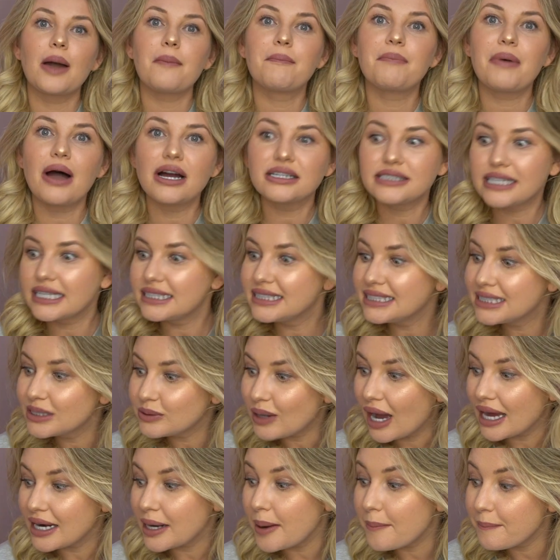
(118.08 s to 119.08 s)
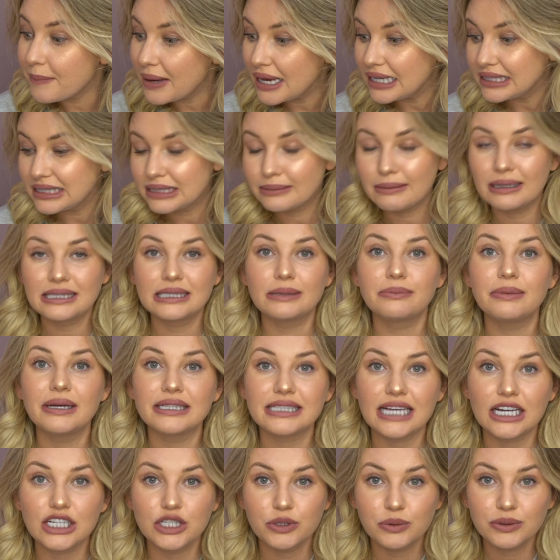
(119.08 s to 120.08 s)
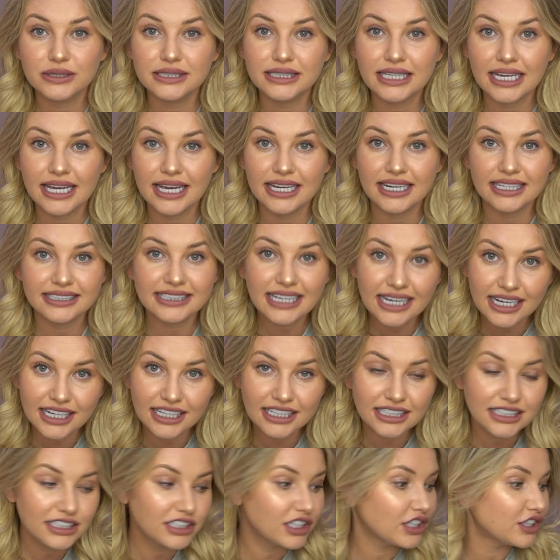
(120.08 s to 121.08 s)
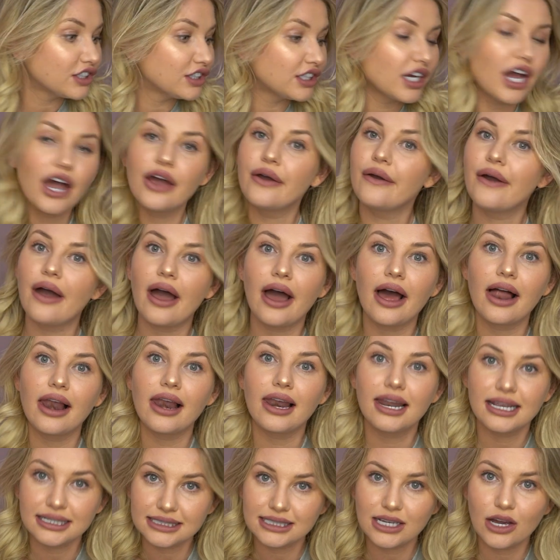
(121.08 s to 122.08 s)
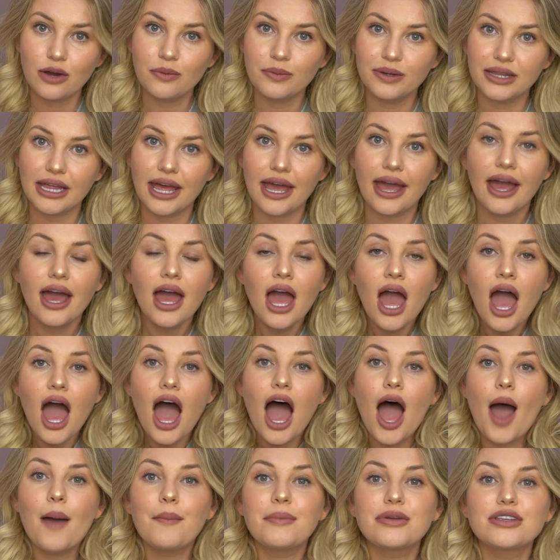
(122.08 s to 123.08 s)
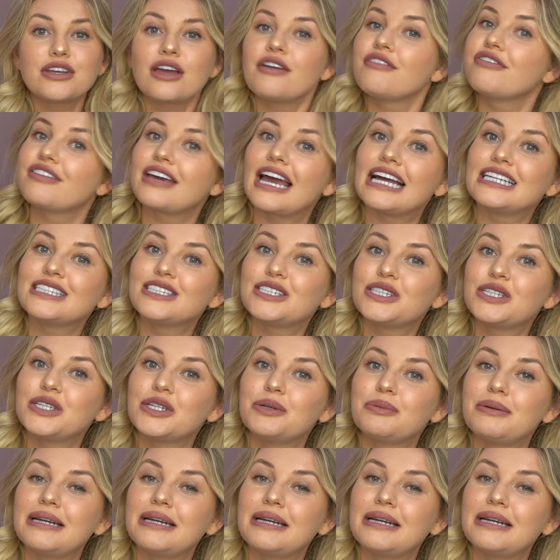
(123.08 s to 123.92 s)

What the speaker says: But they still had amazing bits, as you will see in a second. So let's get on with it. Don't forget to